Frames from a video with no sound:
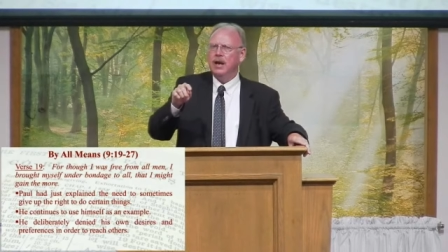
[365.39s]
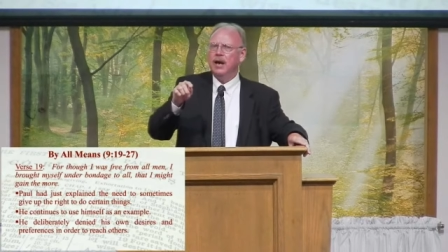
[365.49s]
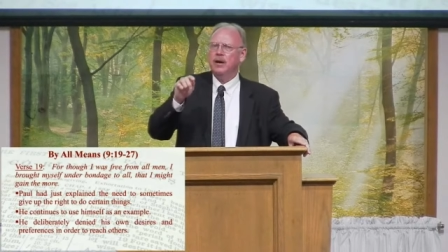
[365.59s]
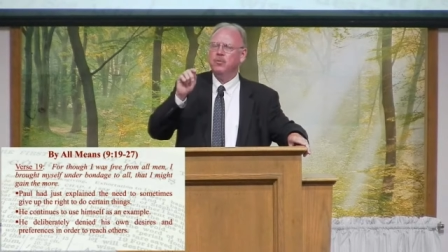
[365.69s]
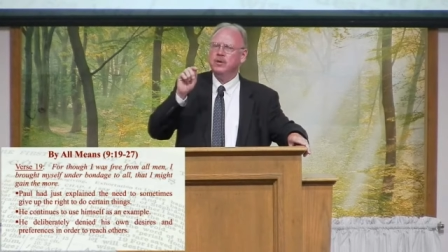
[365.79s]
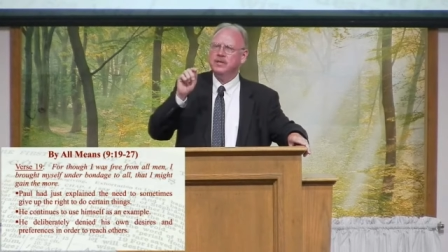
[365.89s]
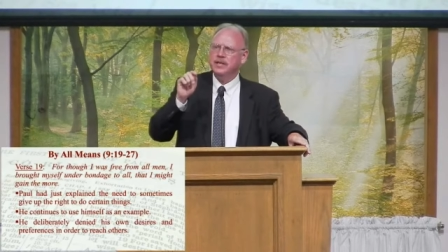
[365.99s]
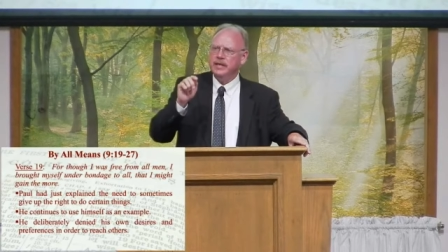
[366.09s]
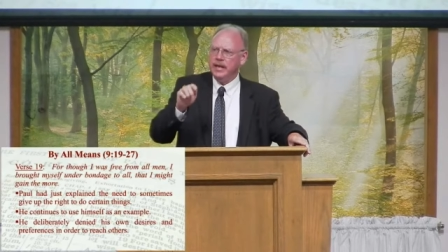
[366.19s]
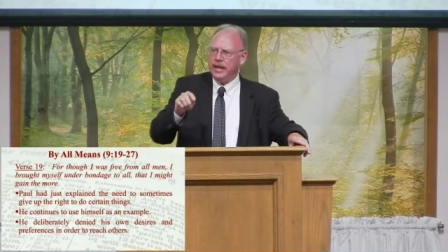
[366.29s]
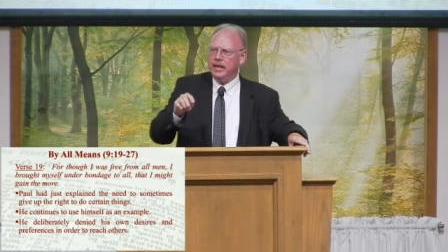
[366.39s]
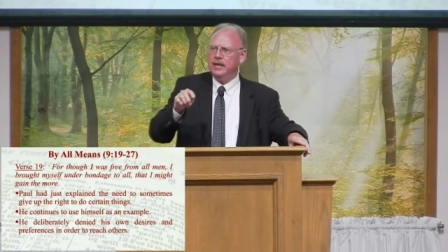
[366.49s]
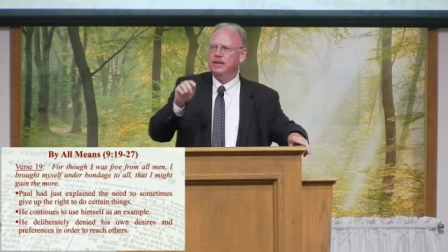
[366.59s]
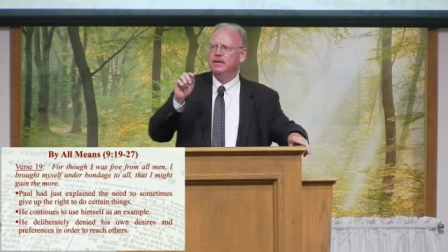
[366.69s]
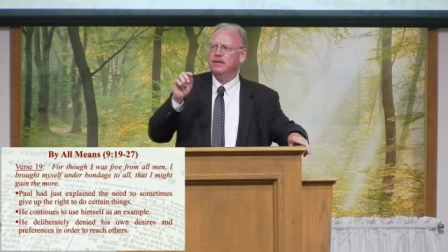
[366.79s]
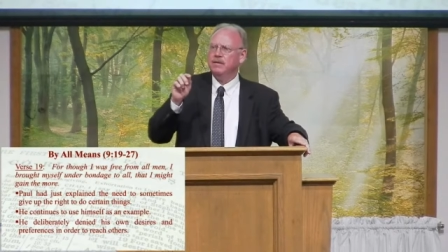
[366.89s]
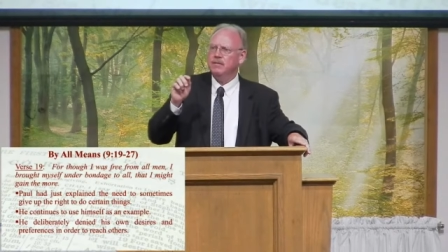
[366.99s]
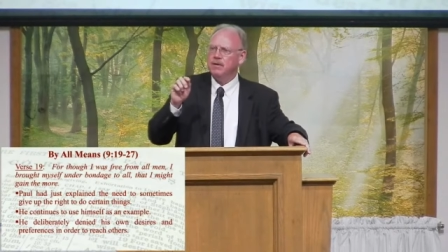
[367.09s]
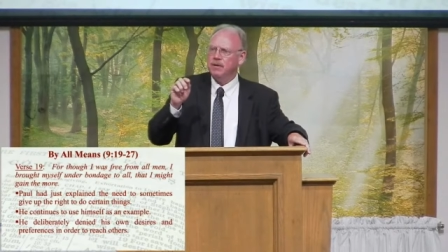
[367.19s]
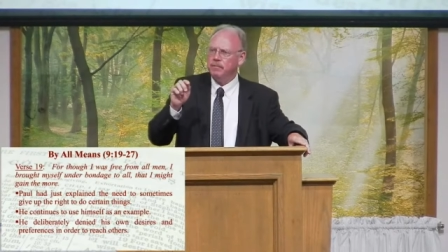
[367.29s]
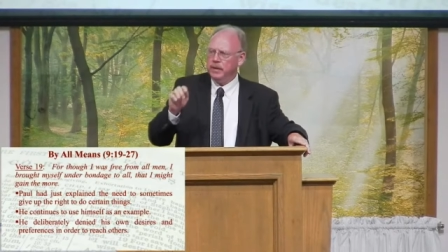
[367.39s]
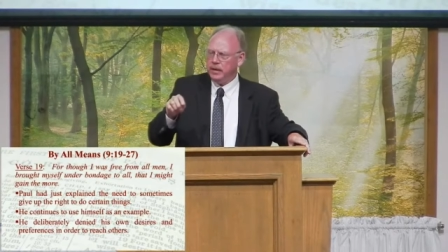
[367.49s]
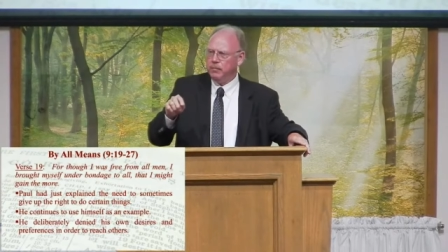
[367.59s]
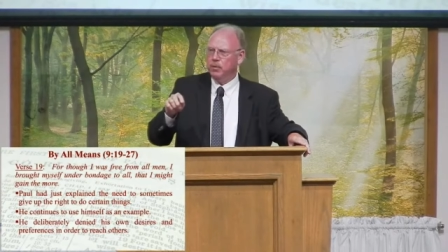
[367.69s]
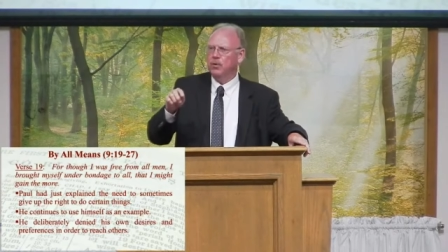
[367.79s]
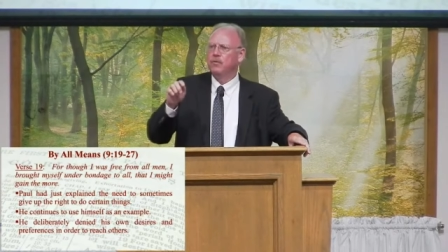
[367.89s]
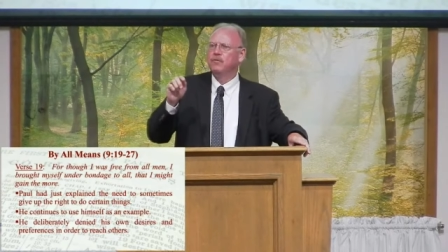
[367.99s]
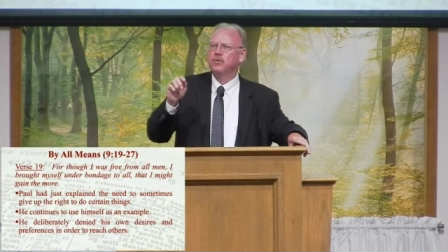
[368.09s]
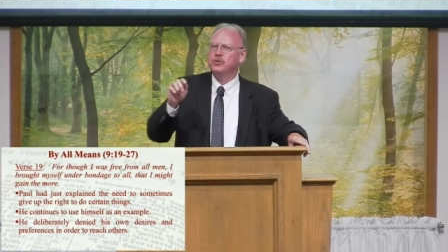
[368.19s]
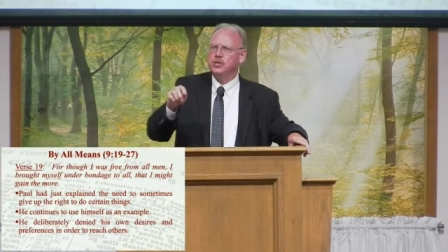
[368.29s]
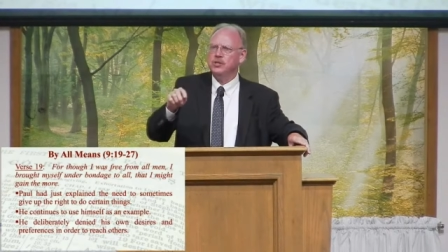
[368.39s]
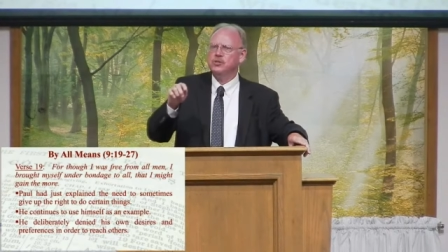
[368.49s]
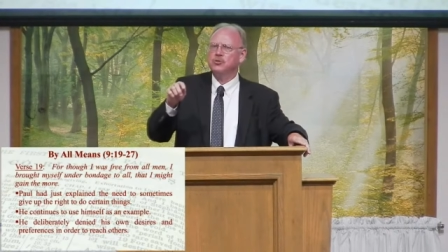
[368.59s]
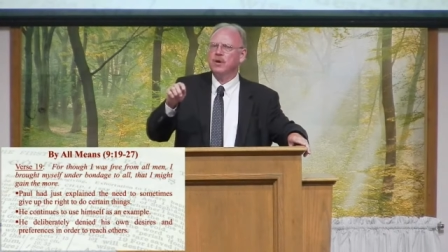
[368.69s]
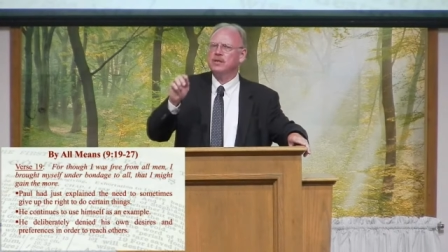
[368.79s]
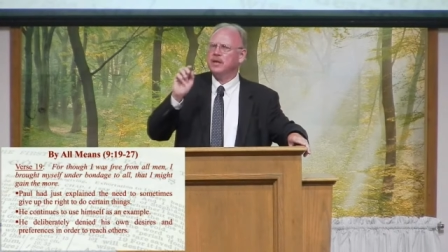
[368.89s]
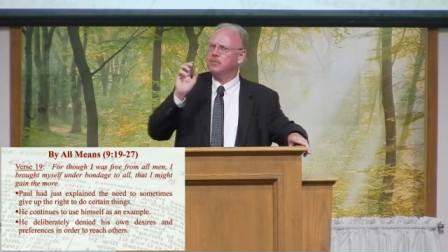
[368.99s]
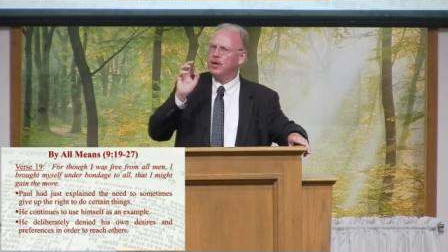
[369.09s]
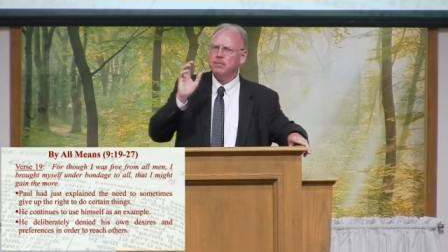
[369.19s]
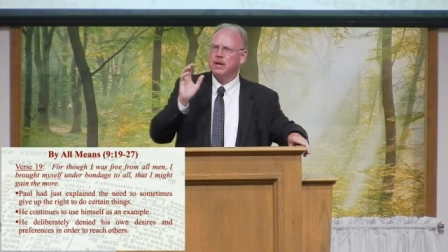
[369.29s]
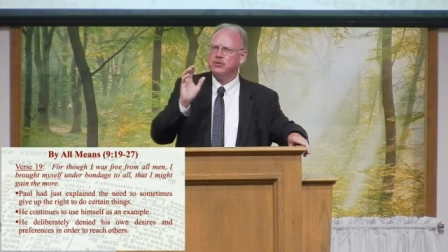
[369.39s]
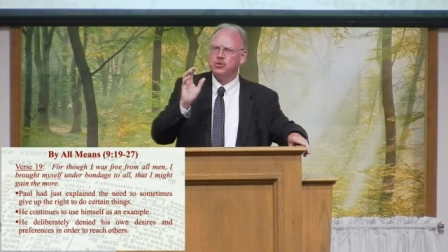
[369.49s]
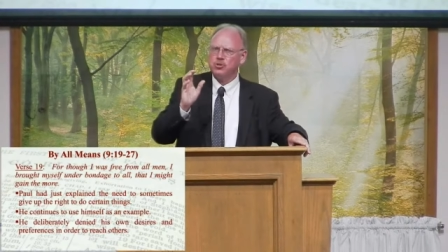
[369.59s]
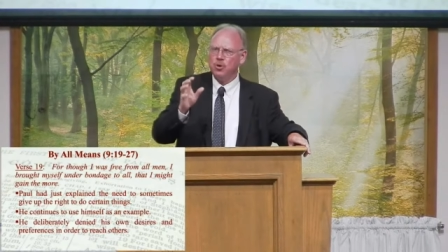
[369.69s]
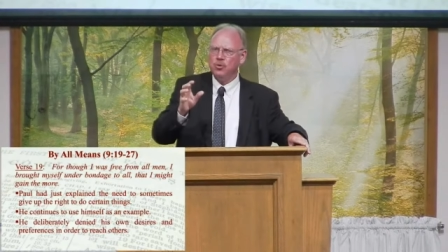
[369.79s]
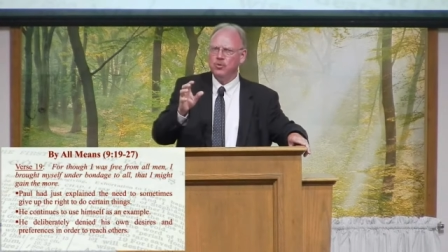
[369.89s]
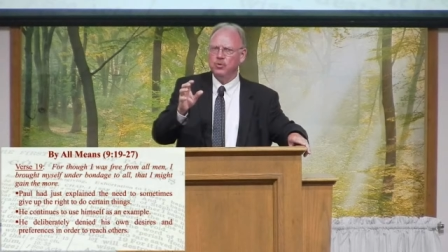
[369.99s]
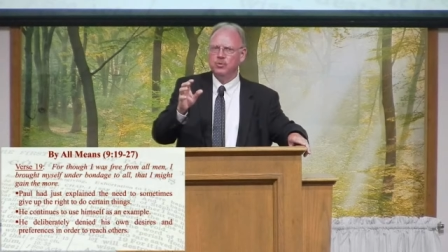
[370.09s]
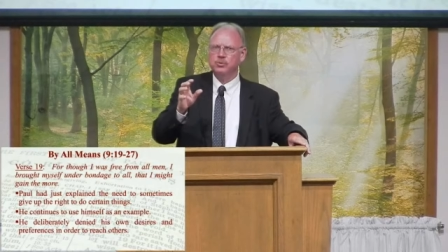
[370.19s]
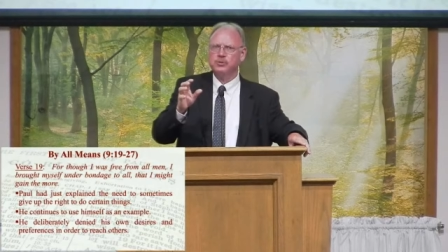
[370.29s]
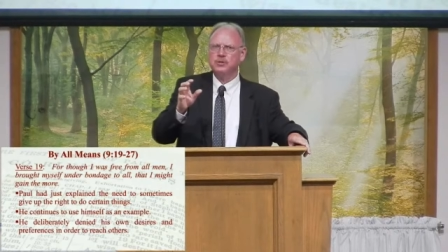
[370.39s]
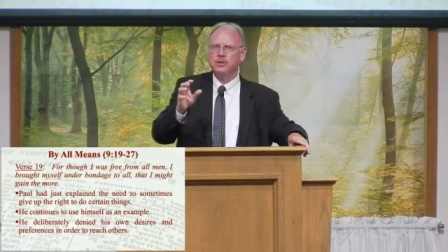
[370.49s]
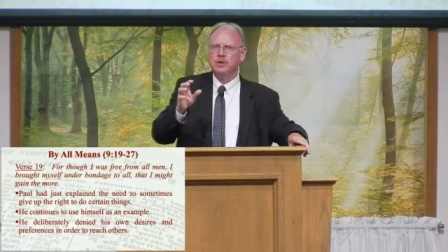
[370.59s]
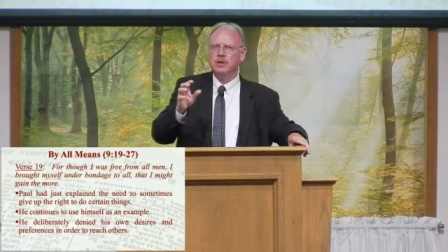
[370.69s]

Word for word: I want to gain people for Jesus Christ. I'm talking about souls